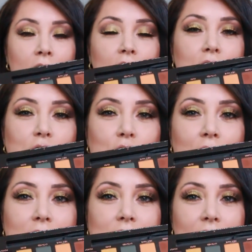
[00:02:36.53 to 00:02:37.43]
You
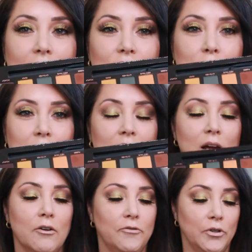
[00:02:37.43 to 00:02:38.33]
just have to be
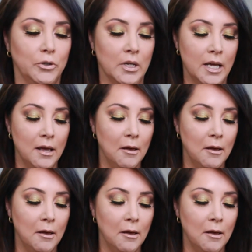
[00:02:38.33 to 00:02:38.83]
careful.